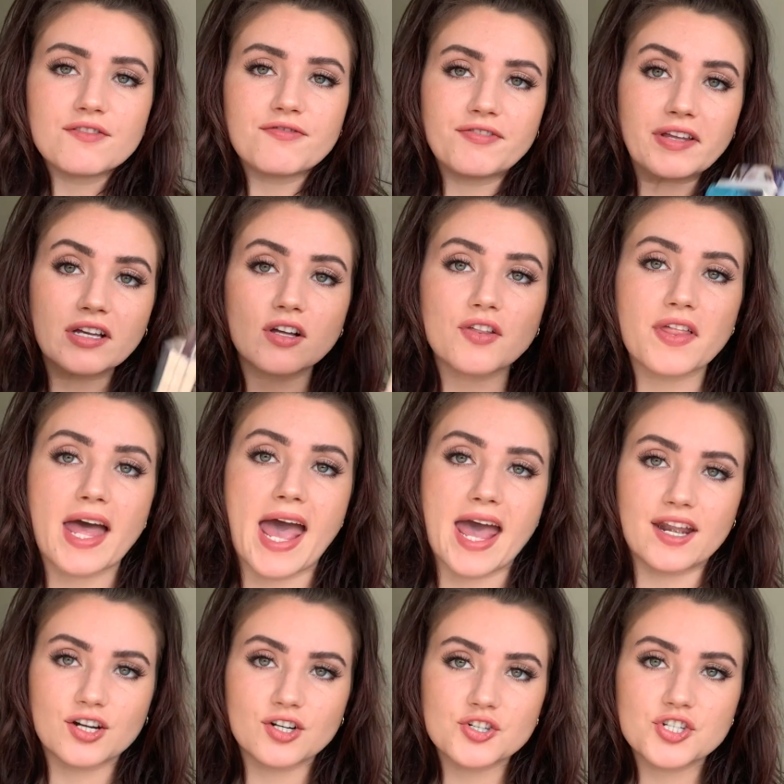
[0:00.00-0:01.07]
feel the
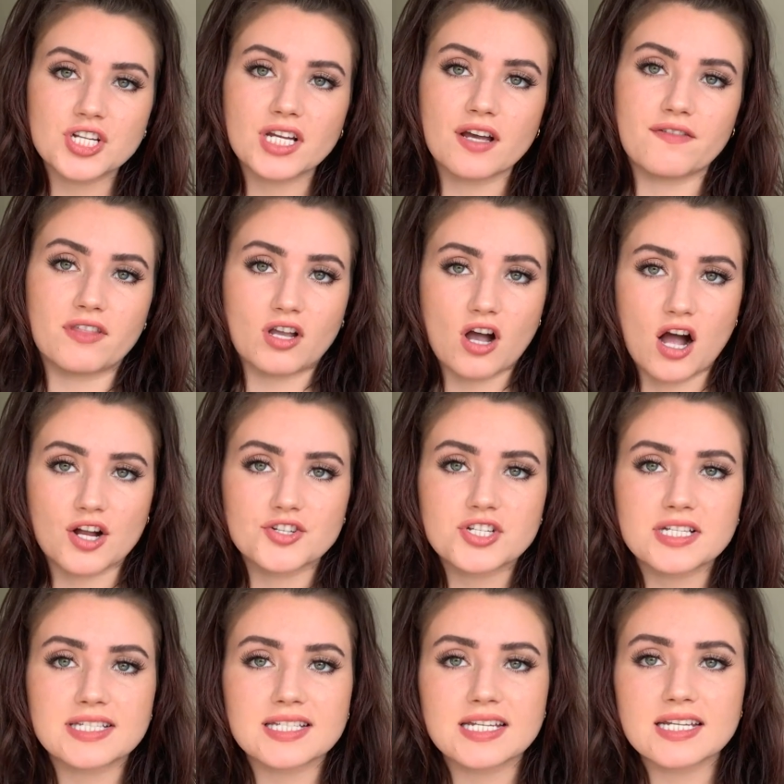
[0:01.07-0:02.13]
energy of the
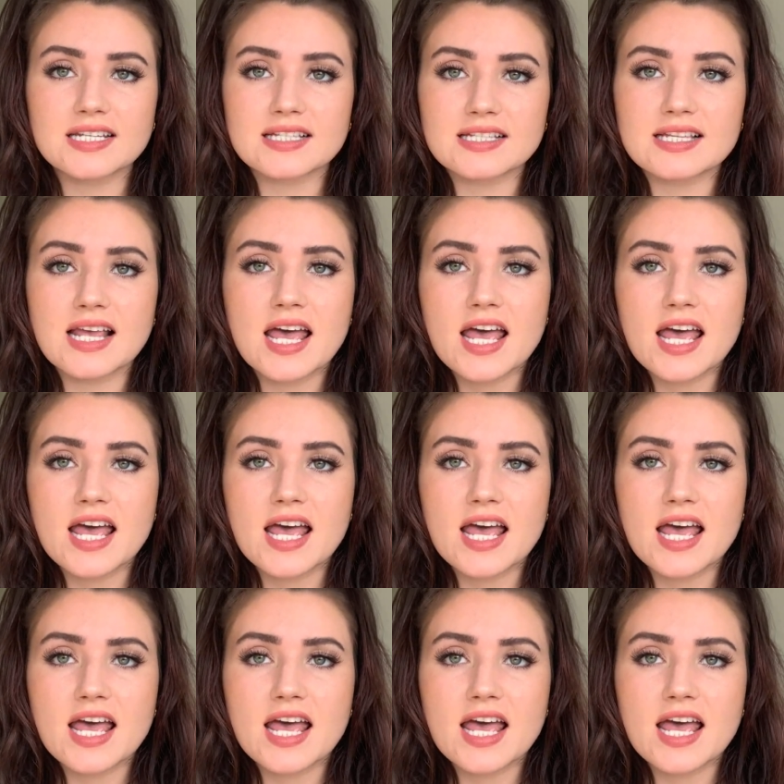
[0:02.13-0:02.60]
consciousness,